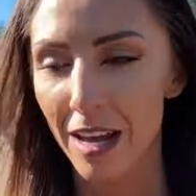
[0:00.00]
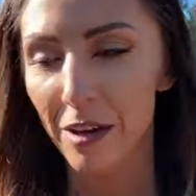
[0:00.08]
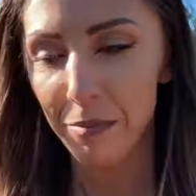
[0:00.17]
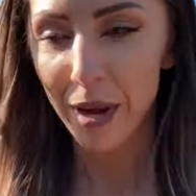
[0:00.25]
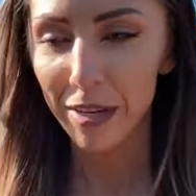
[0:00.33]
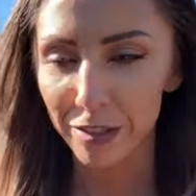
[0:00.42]
I
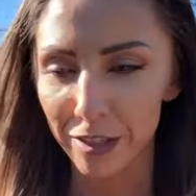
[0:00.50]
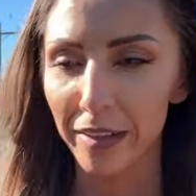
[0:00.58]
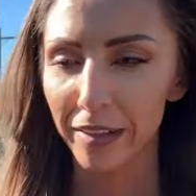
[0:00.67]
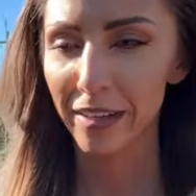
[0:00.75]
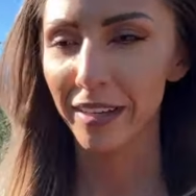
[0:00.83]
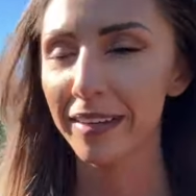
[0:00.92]
buy a
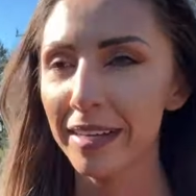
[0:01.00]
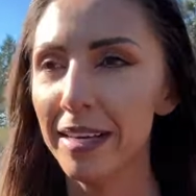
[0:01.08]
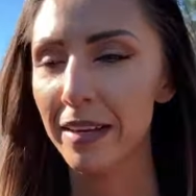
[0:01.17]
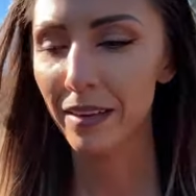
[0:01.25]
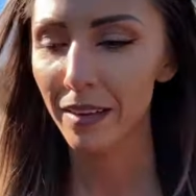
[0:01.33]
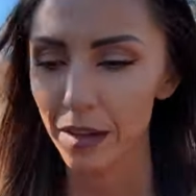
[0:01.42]
trailer,
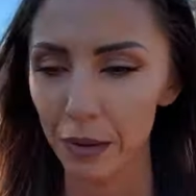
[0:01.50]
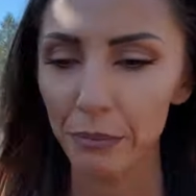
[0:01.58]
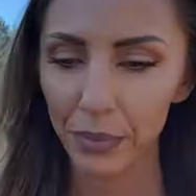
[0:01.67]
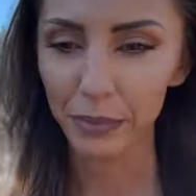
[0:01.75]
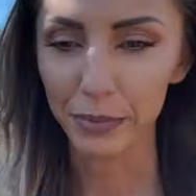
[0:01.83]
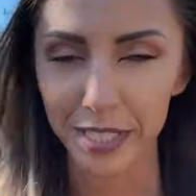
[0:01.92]

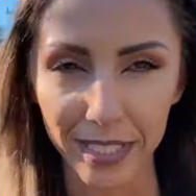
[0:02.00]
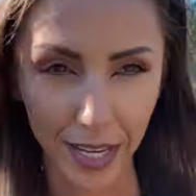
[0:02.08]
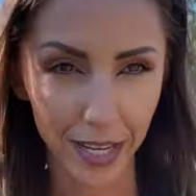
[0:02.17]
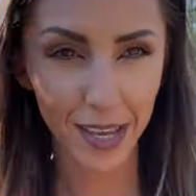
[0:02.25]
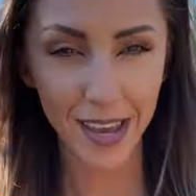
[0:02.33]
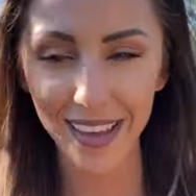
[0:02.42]
big mistake,